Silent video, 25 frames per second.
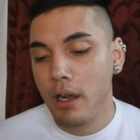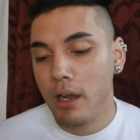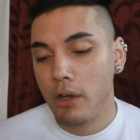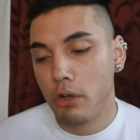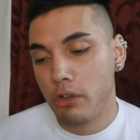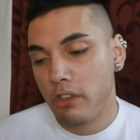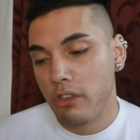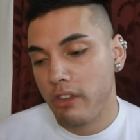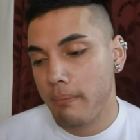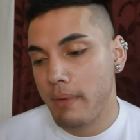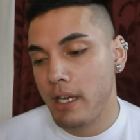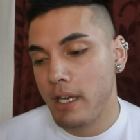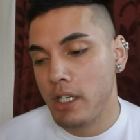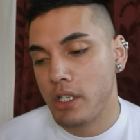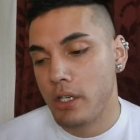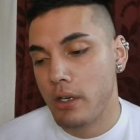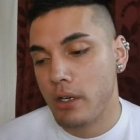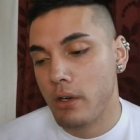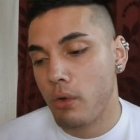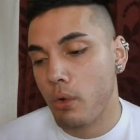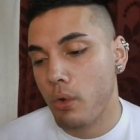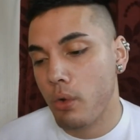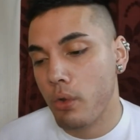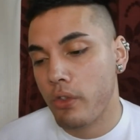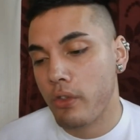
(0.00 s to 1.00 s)
Not to mention
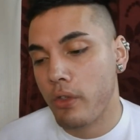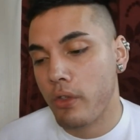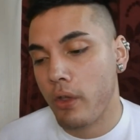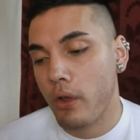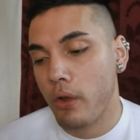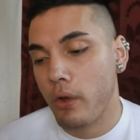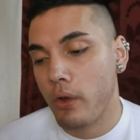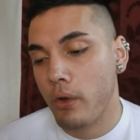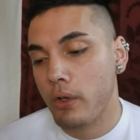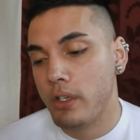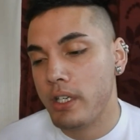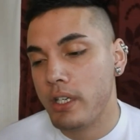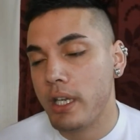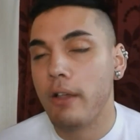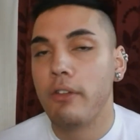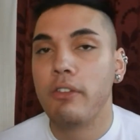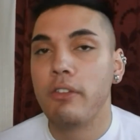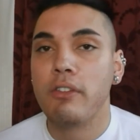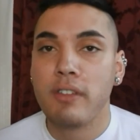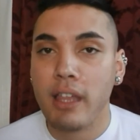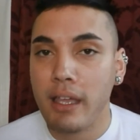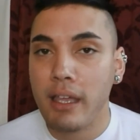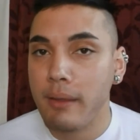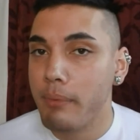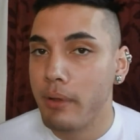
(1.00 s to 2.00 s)
it also
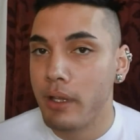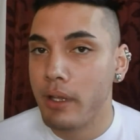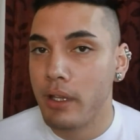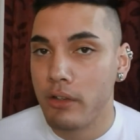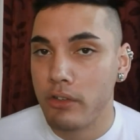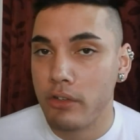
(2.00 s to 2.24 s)
delves deeper